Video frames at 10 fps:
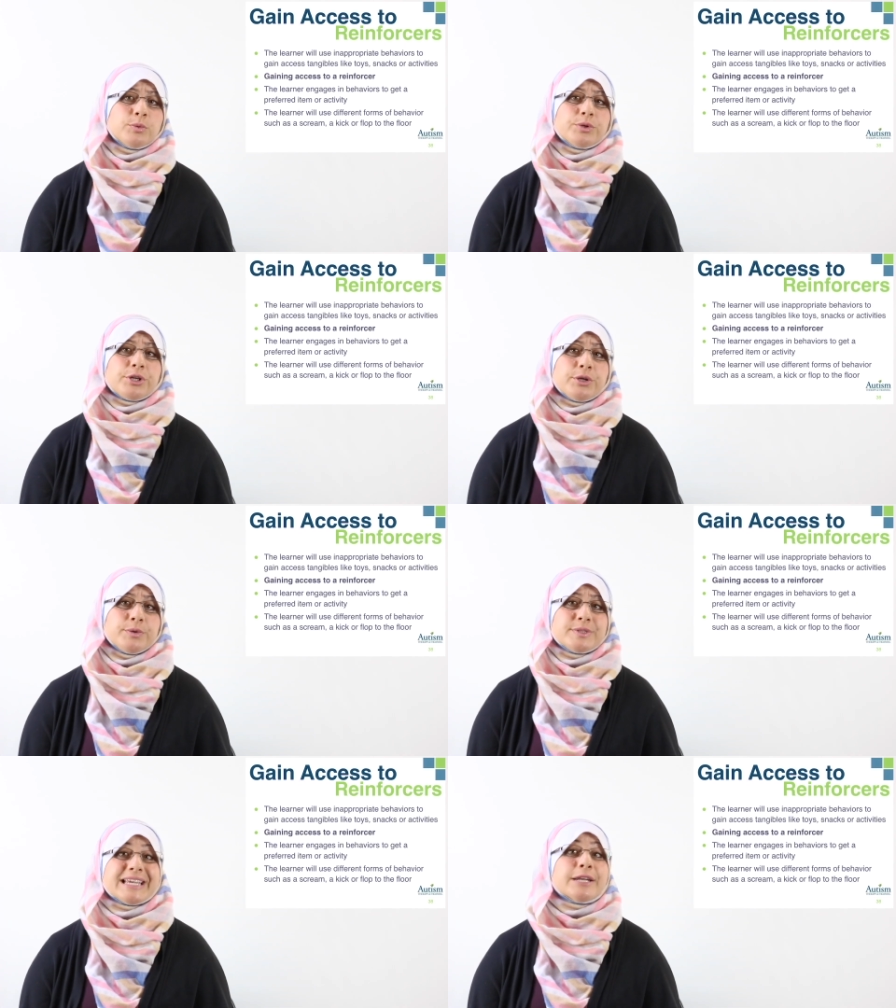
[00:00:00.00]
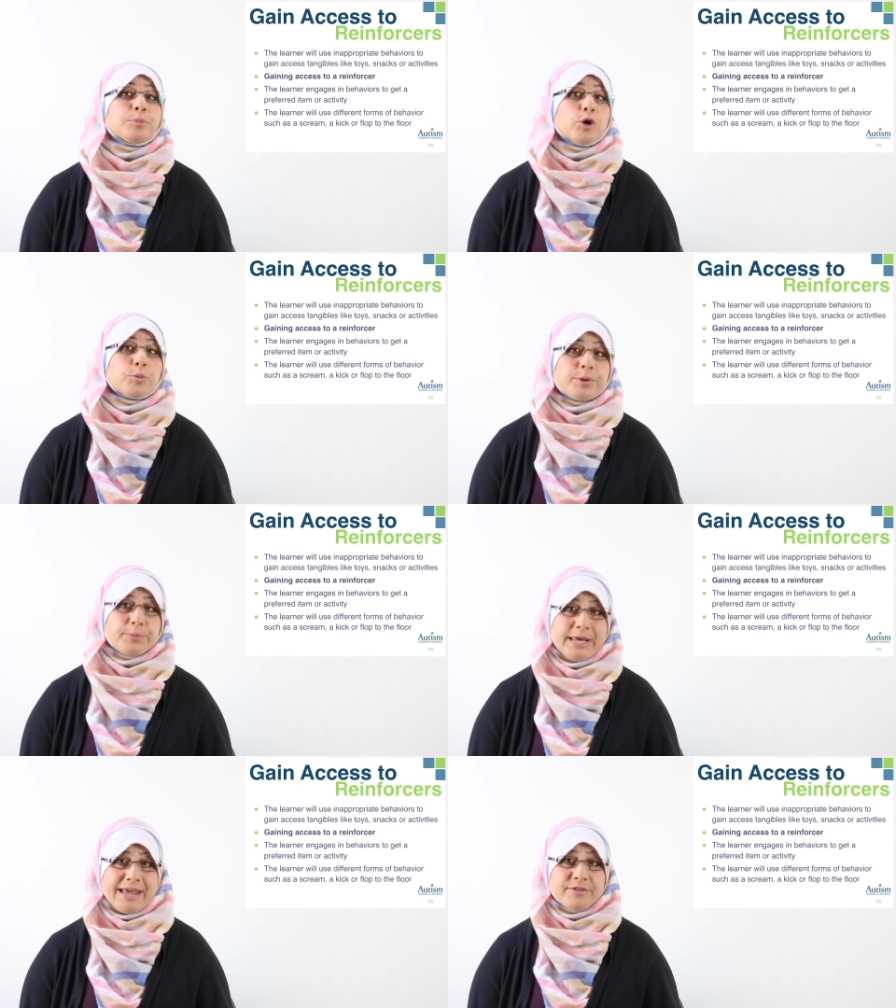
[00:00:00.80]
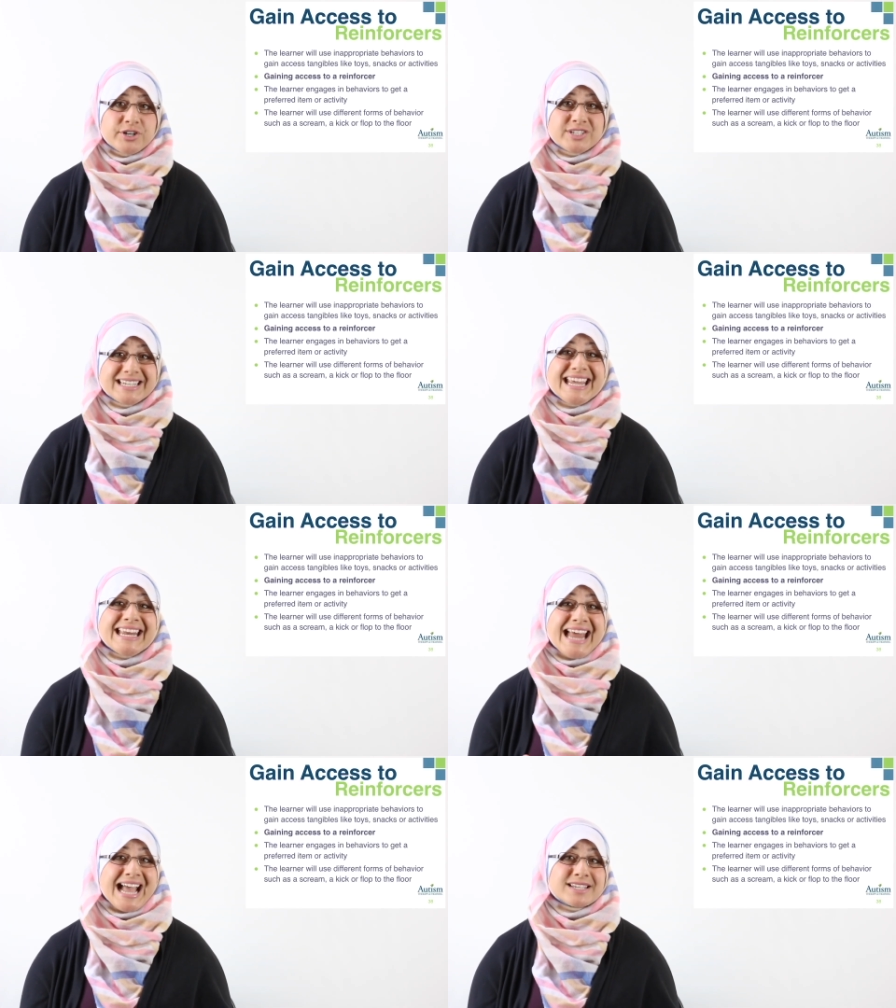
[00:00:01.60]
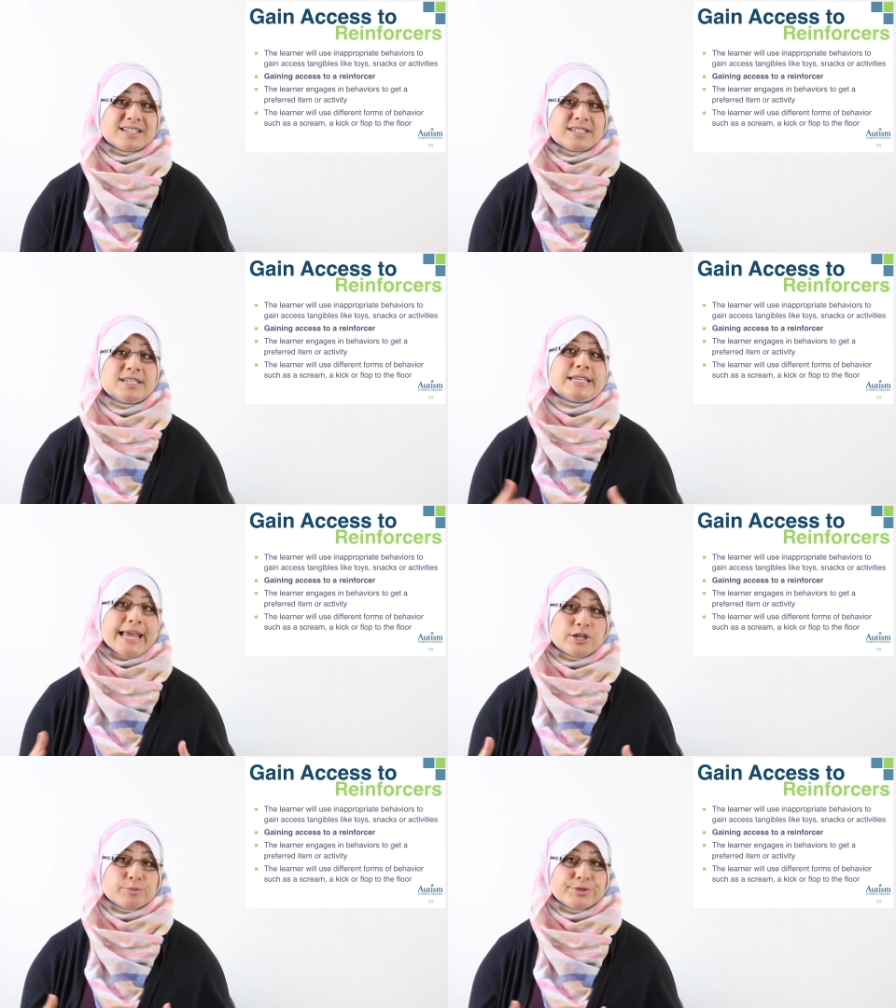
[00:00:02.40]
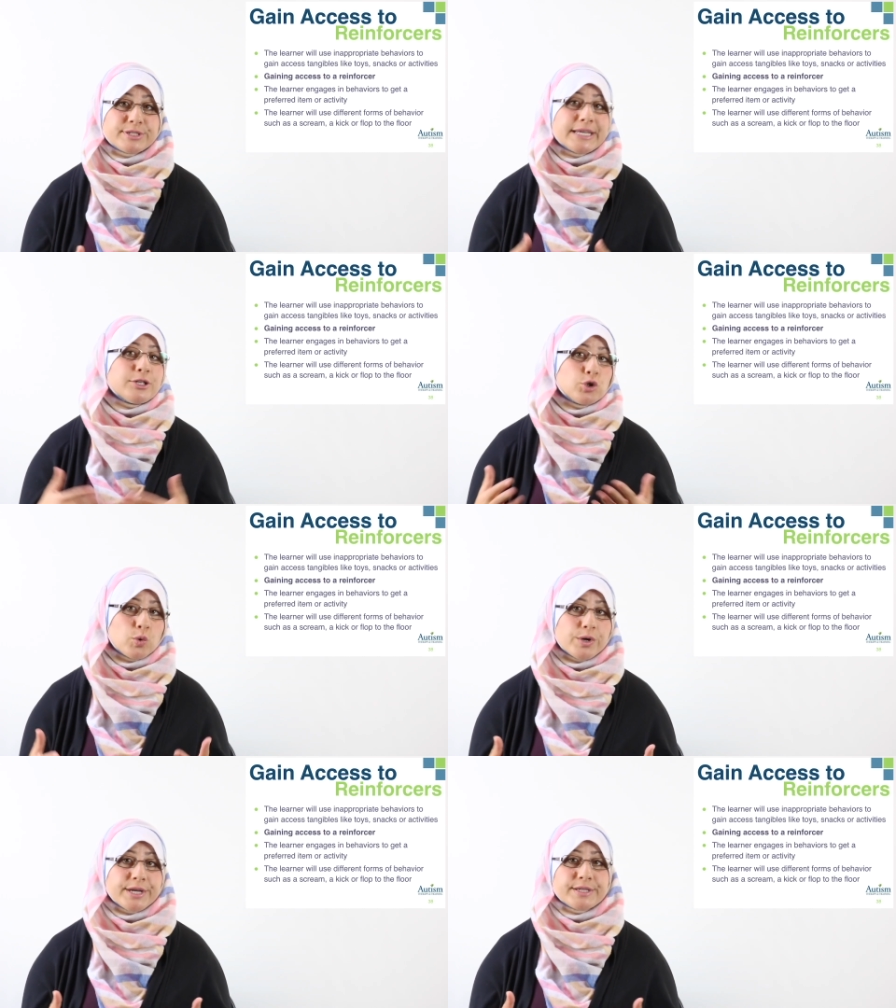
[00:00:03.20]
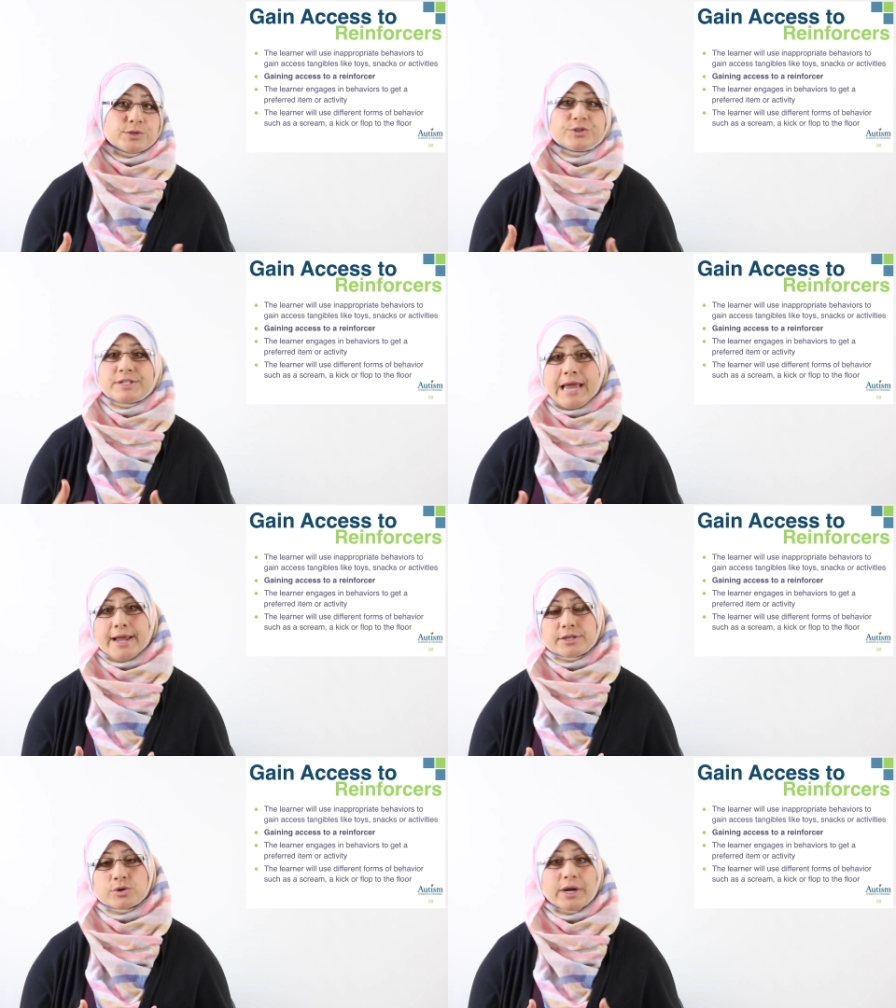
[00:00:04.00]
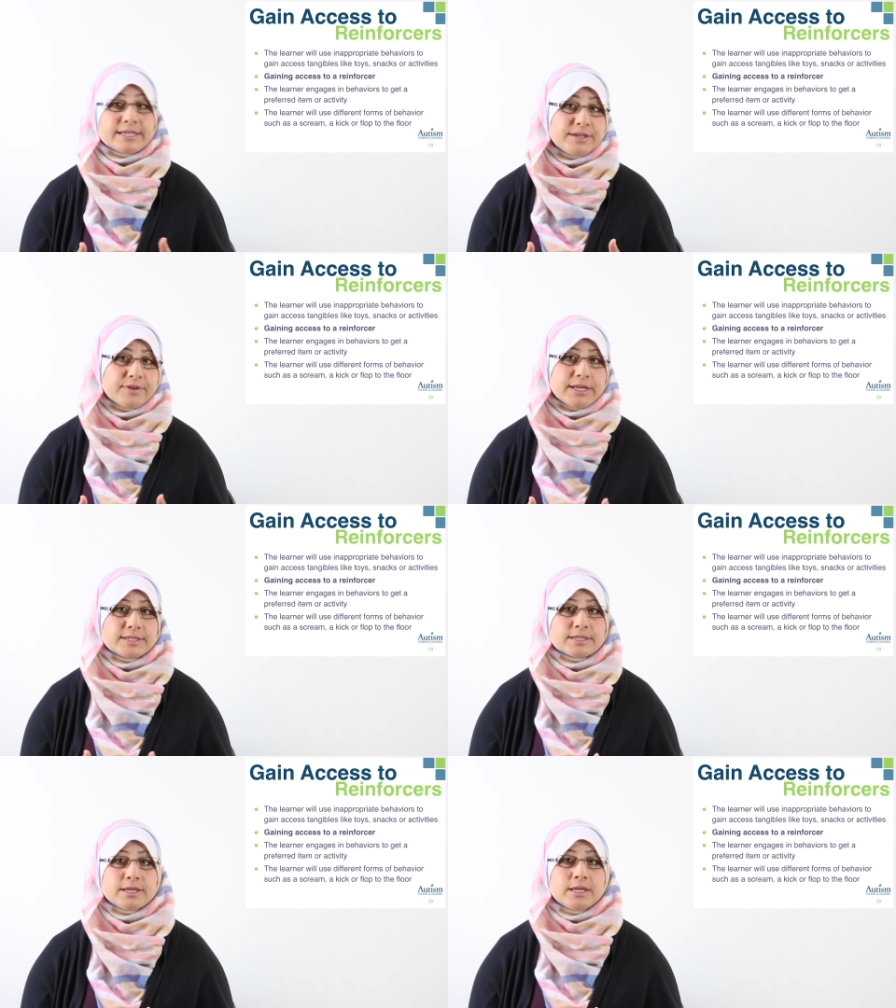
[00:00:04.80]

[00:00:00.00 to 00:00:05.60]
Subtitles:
will use inappropriate behaviors to gain access to tangibles like toys or snacks or activities.